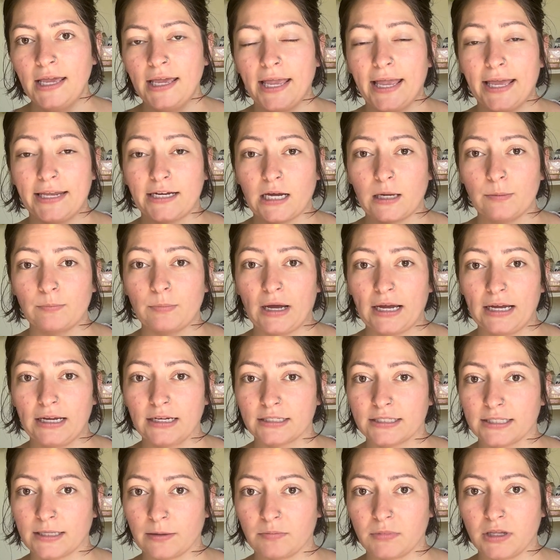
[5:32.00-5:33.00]
and I'm buying
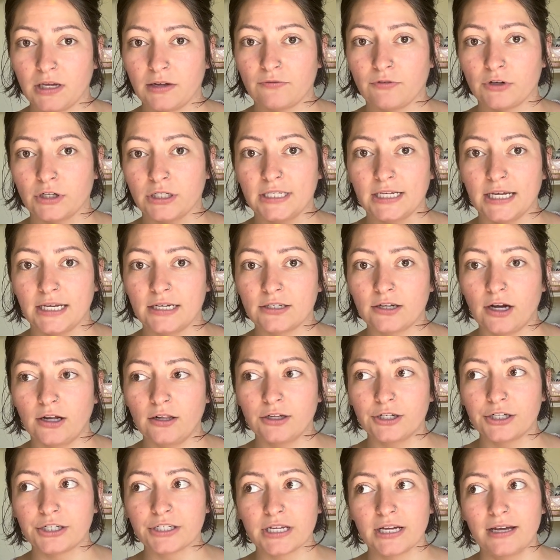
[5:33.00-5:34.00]
something for
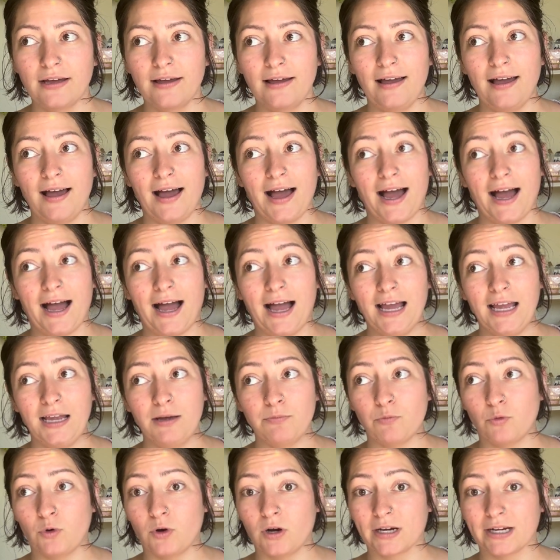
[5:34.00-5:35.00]
$10,
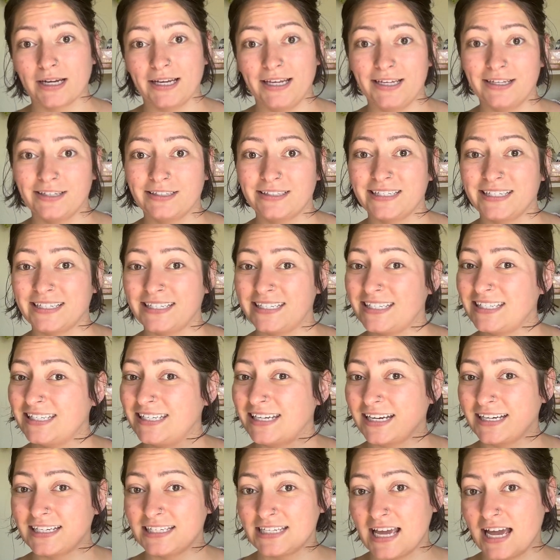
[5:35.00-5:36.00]
I'm wanting to
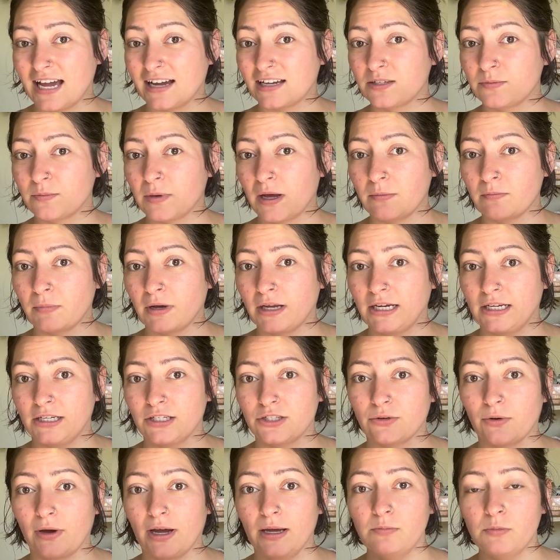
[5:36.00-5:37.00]
6x my money.
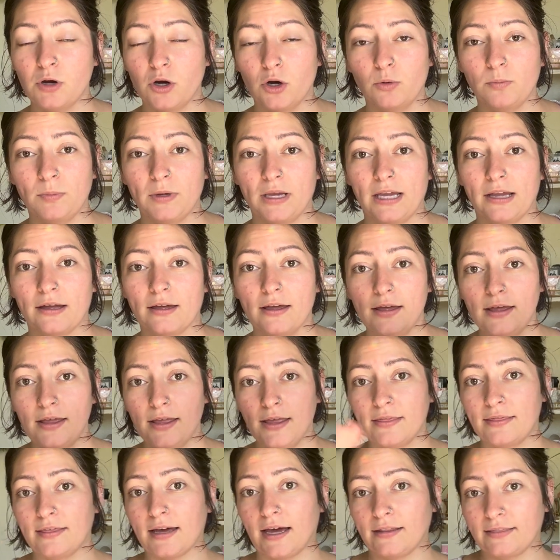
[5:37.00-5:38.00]
So I'm hoping
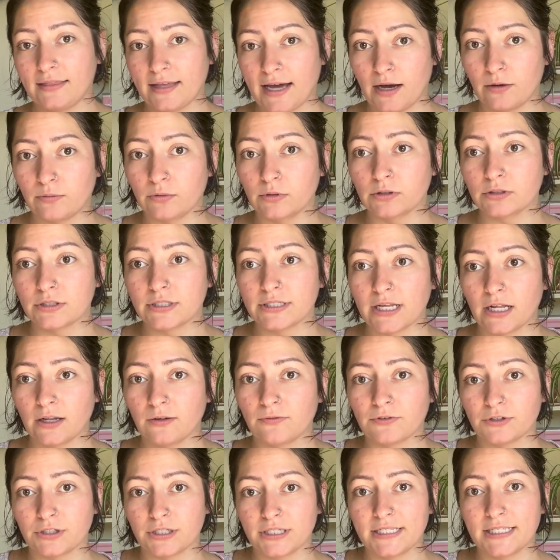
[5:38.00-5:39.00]
that that will sell
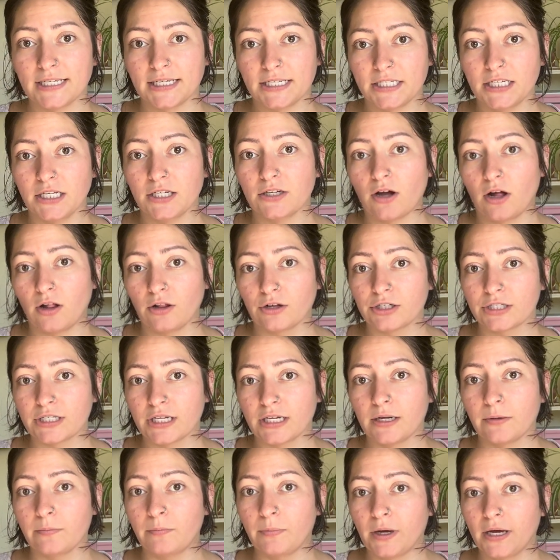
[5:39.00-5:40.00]
for $60
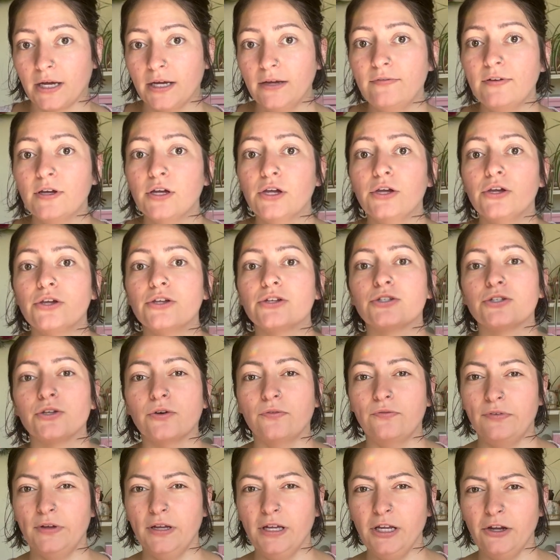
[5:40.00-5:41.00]
and above. So
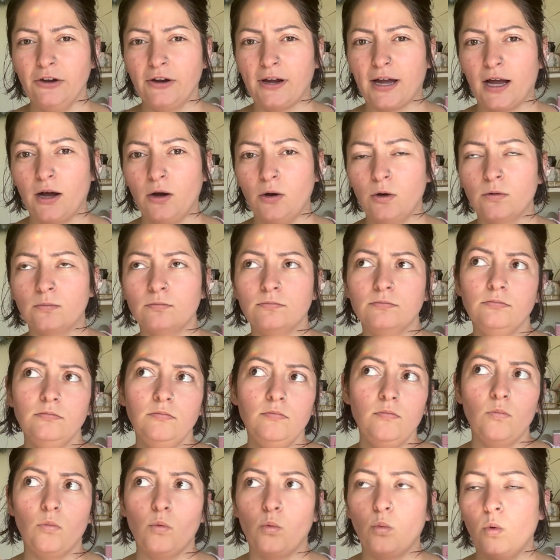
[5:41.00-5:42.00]
figure out
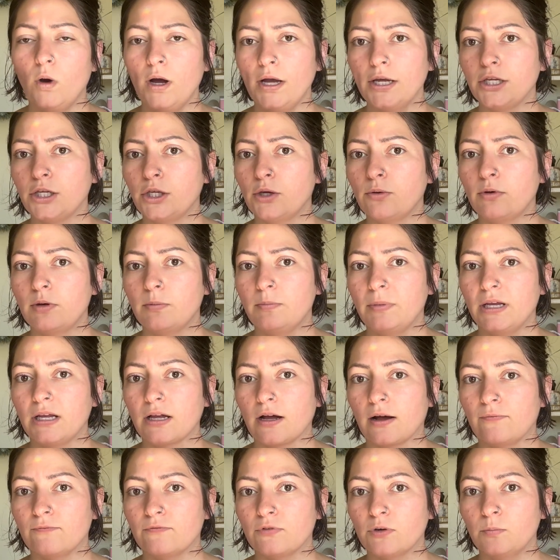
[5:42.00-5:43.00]
what you would be
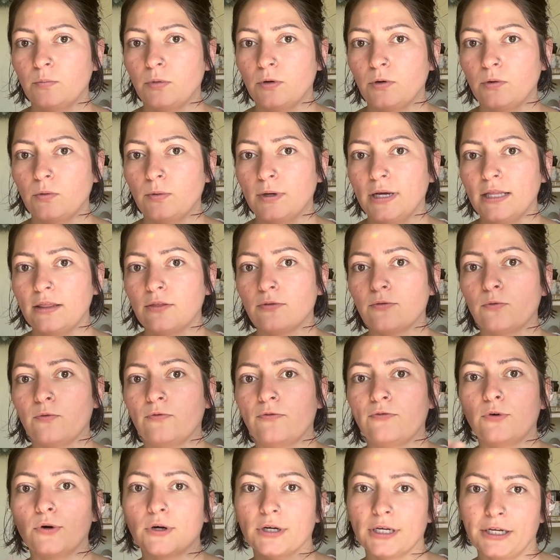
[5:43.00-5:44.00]
comfortable with
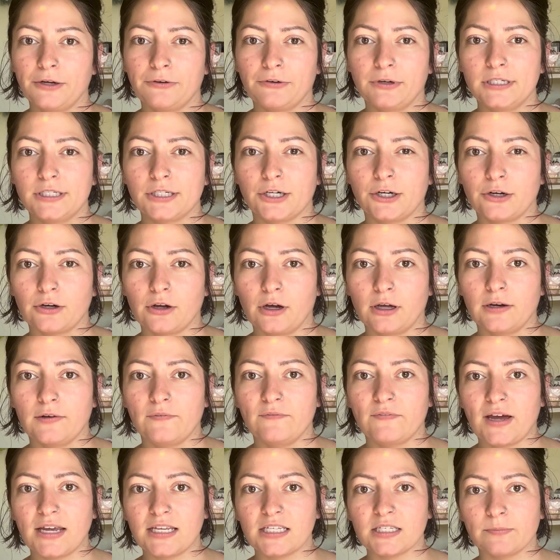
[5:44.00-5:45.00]
for your return on
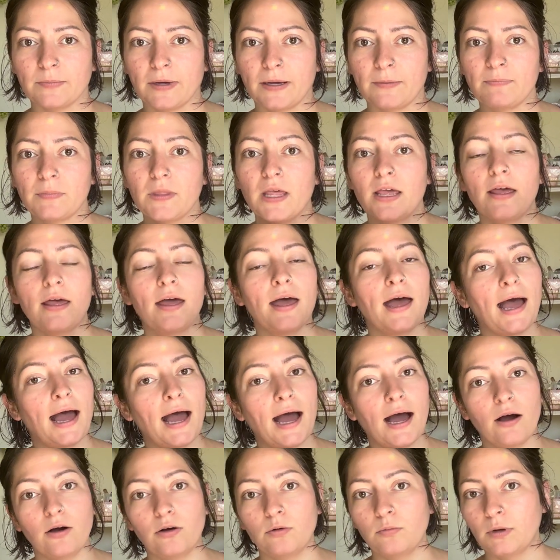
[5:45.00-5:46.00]
investment.
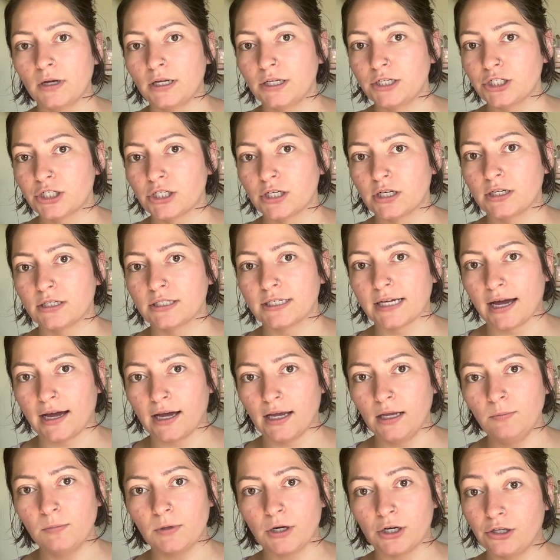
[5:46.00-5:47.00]
How much
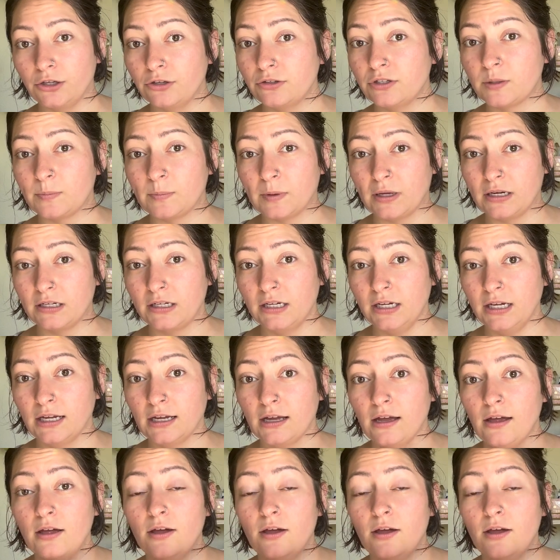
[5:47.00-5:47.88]
time are you spending